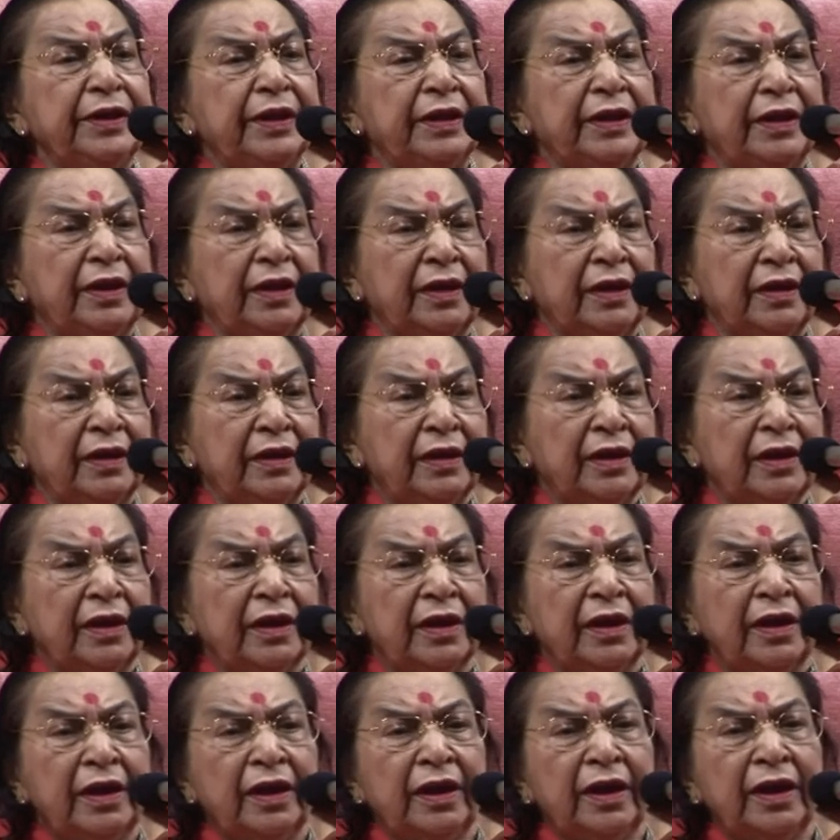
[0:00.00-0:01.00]
other
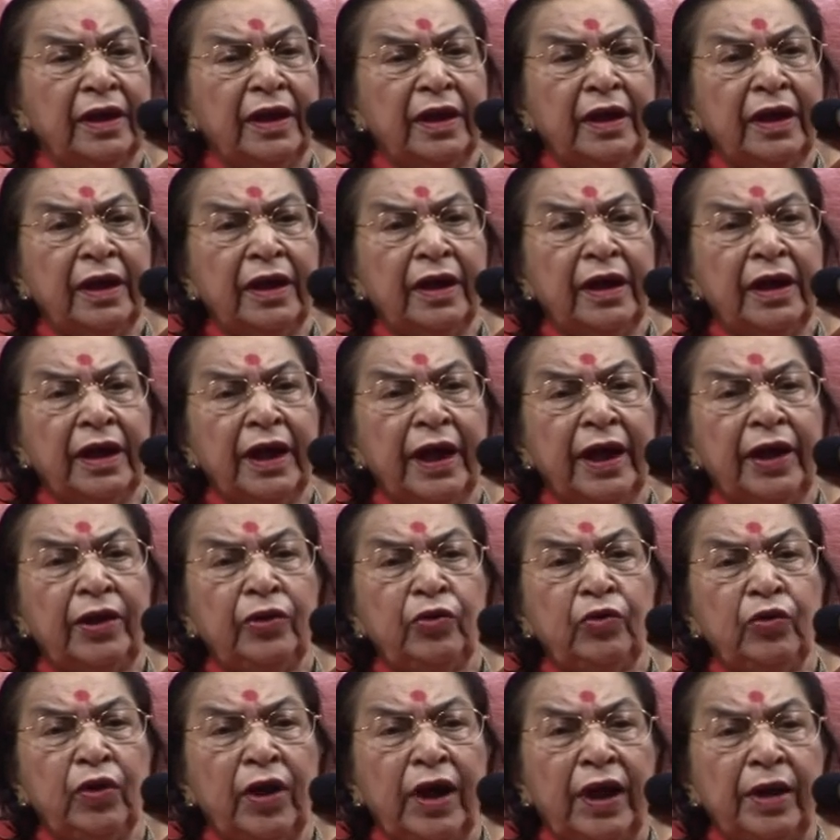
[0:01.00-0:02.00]
and
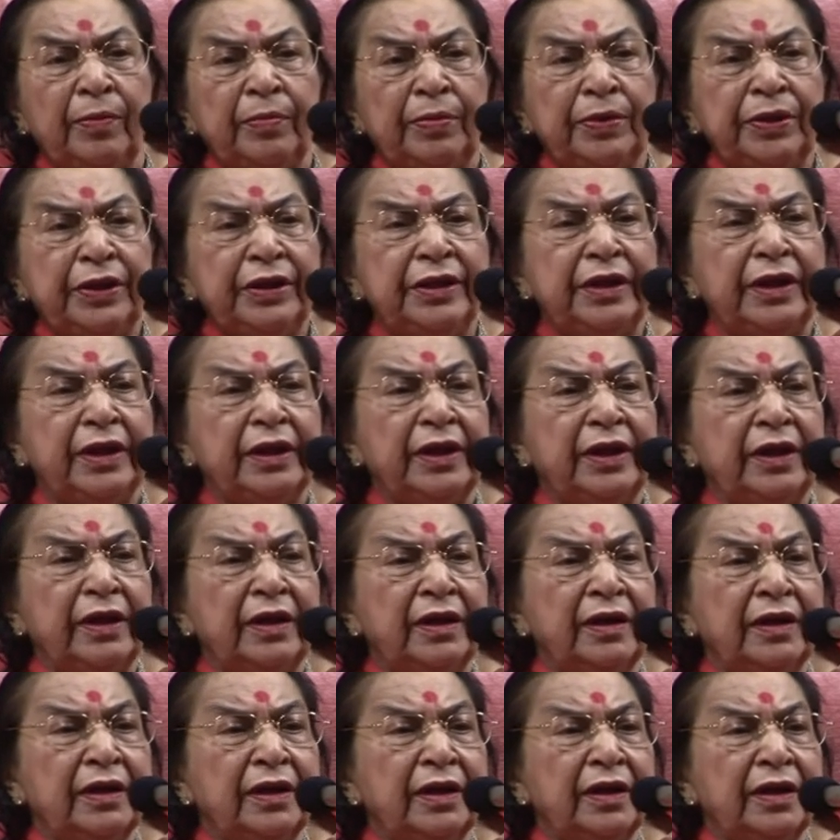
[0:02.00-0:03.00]
to help each other
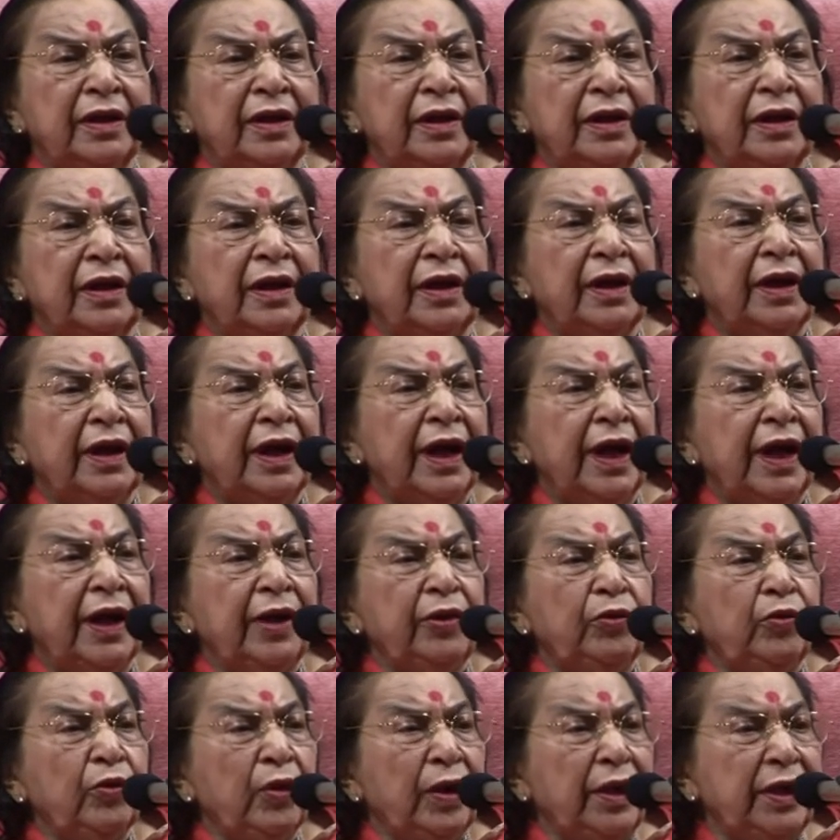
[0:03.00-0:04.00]

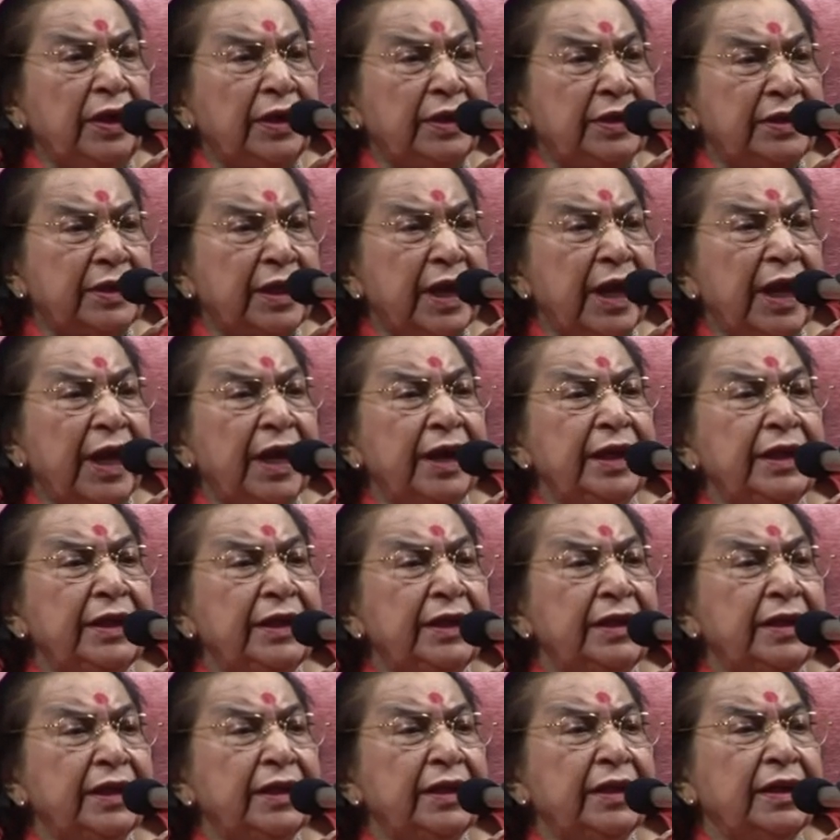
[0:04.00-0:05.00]
and to understand
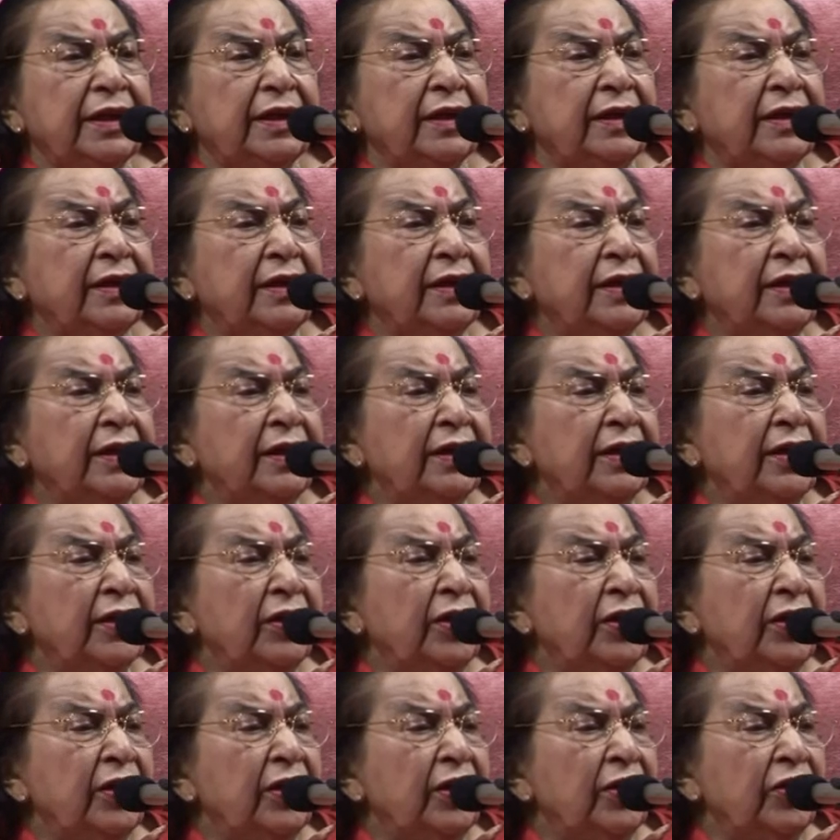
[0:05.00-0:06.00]
each other,
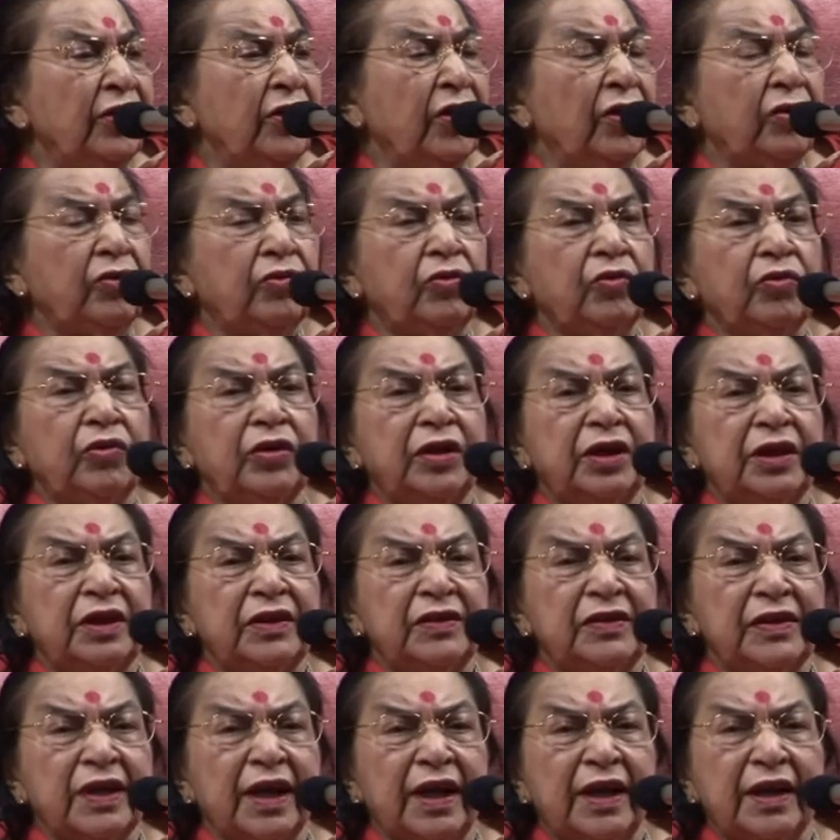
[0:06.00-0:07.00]
not to
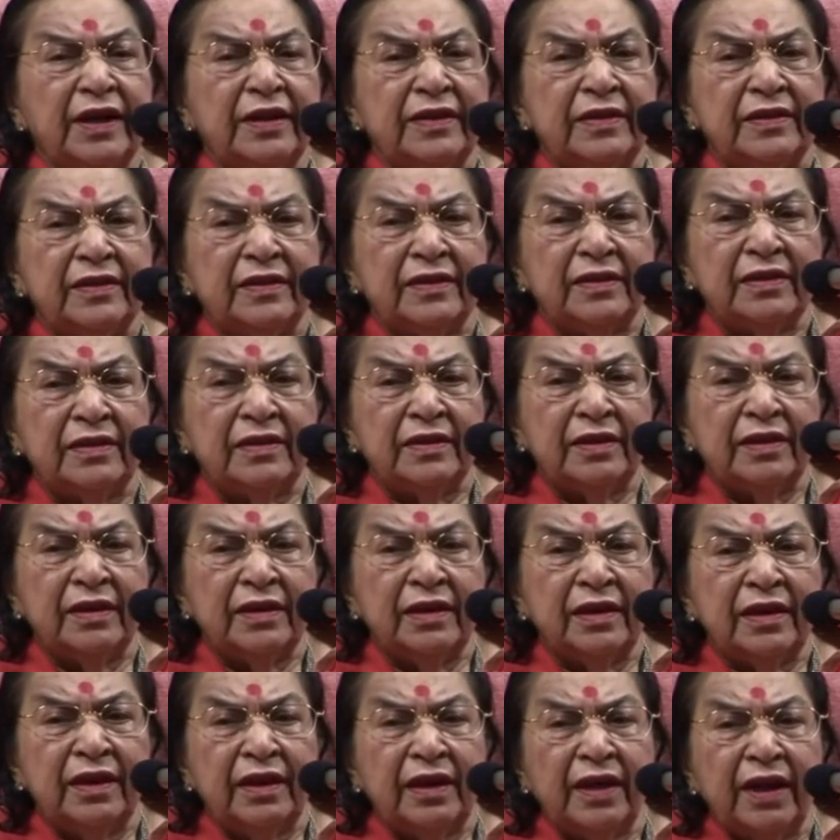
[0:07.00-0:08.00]
criticize
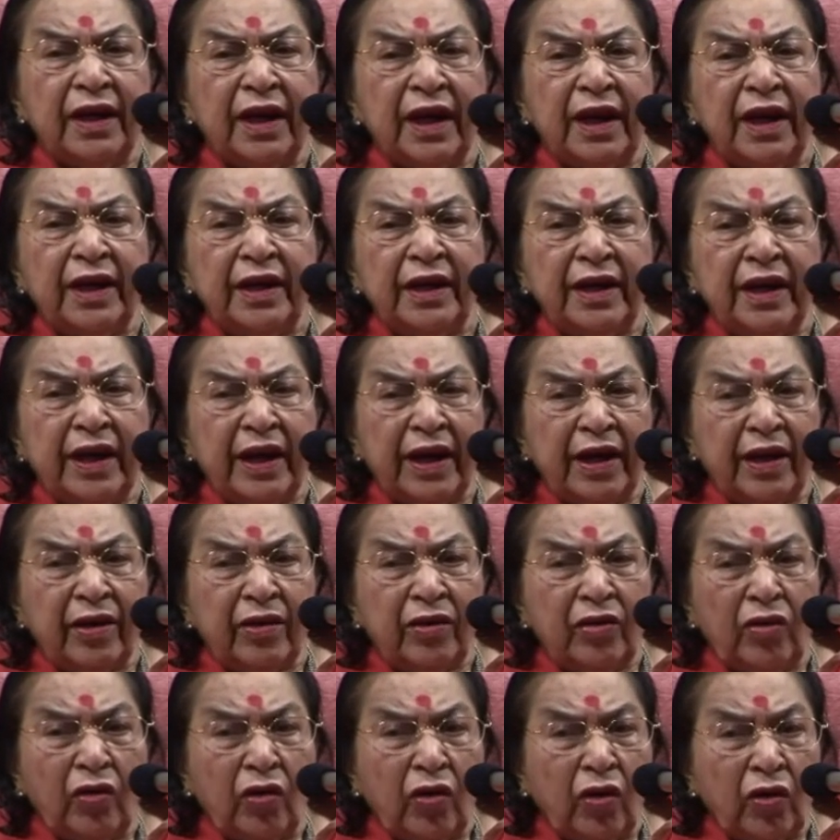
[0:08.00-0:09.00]
and
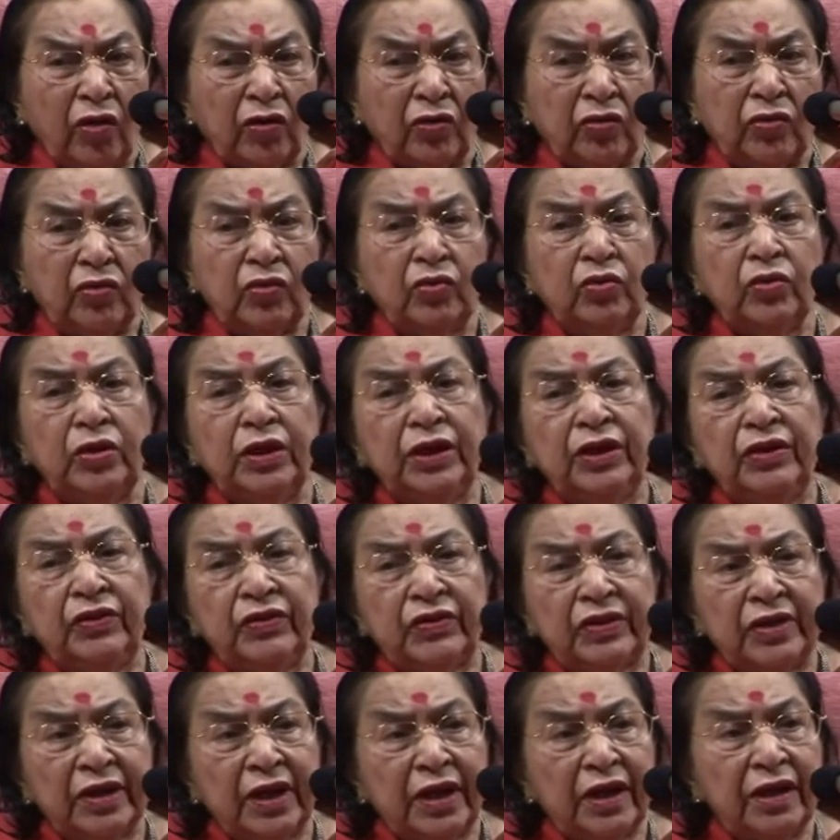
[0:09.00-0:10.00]
not to
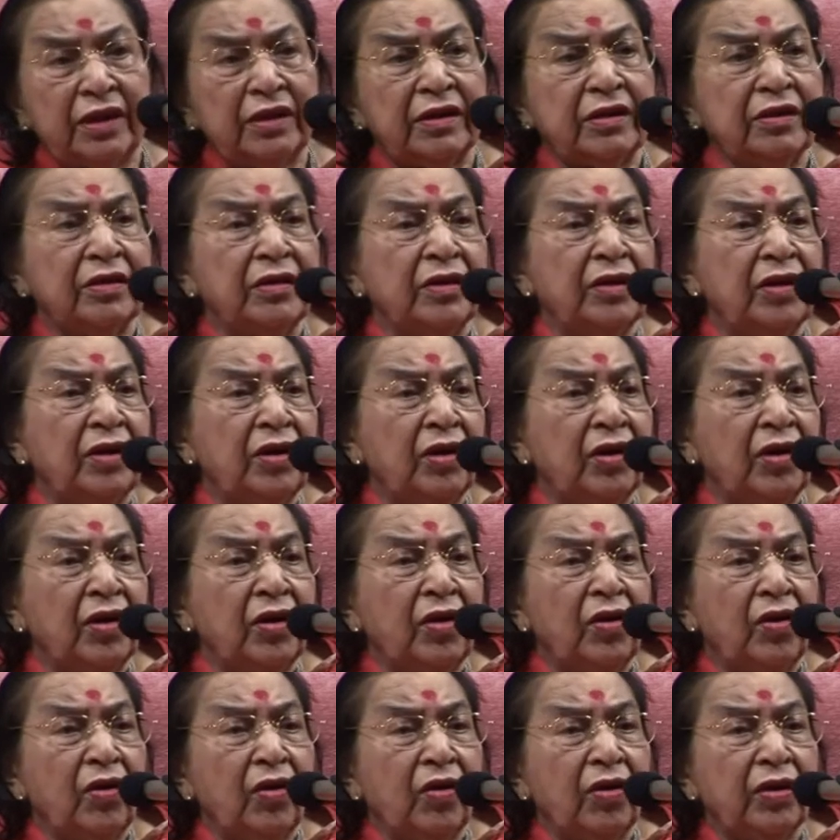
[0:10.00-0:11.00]
insult
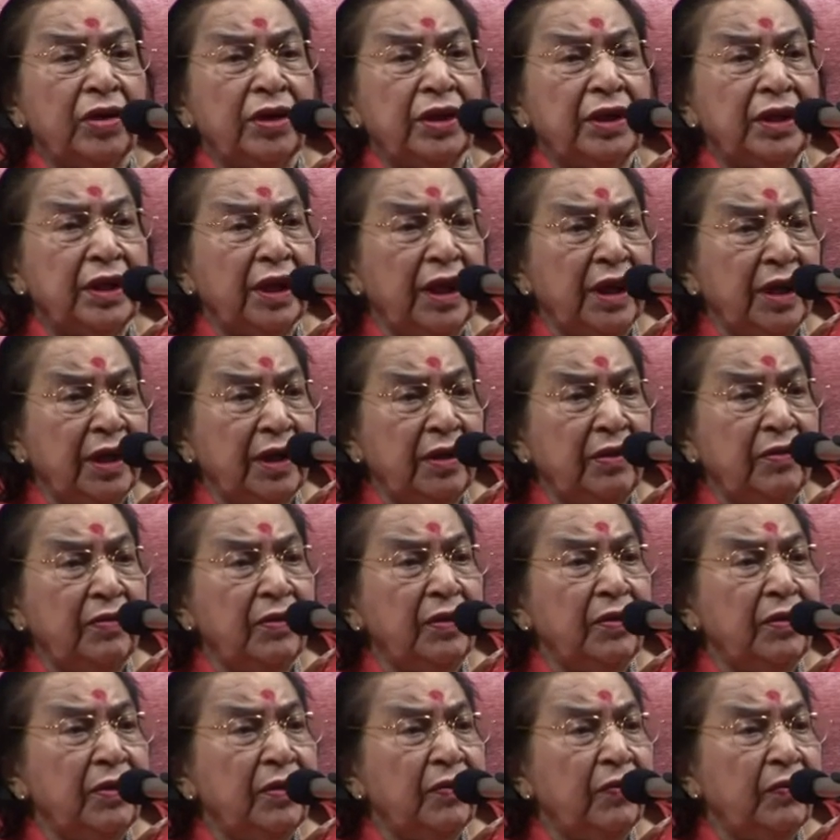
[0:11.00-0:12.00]
or in
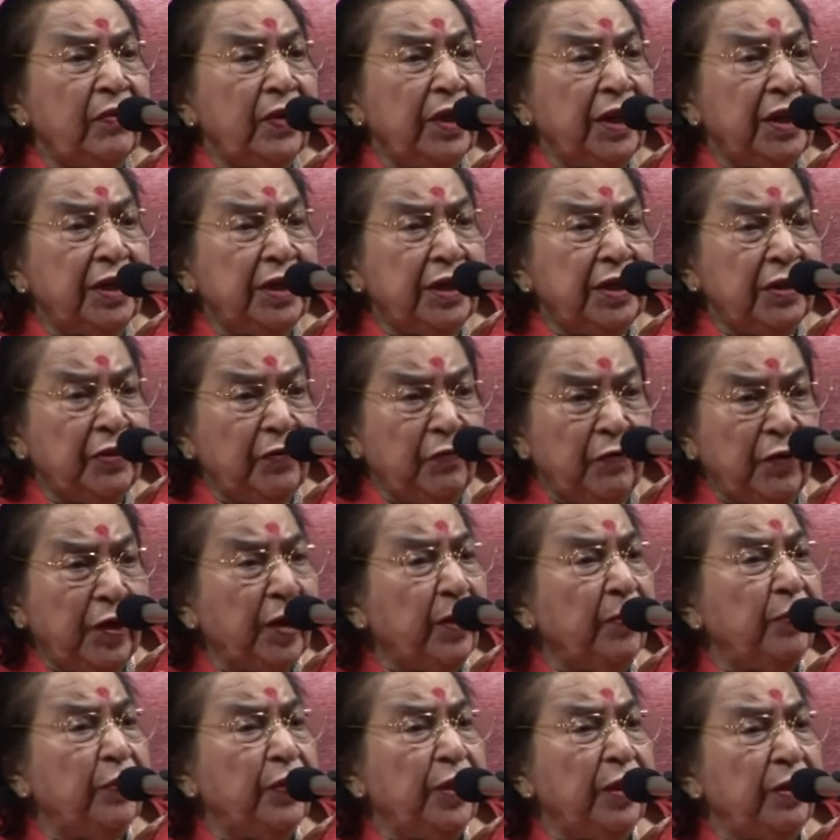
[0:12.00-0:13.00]
any way
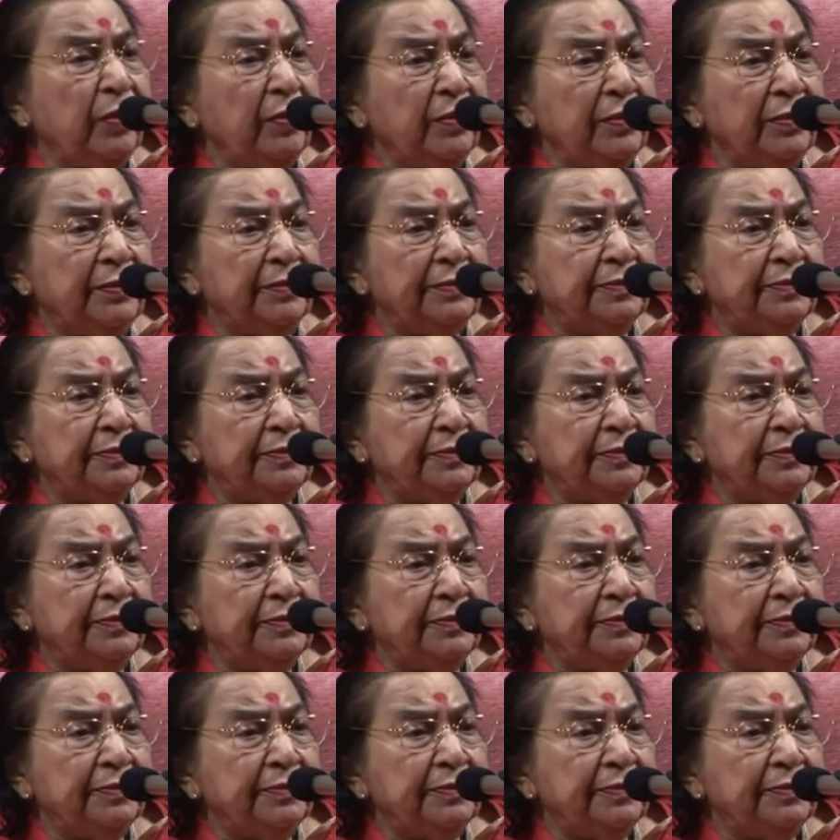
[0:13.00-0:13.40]
defame them.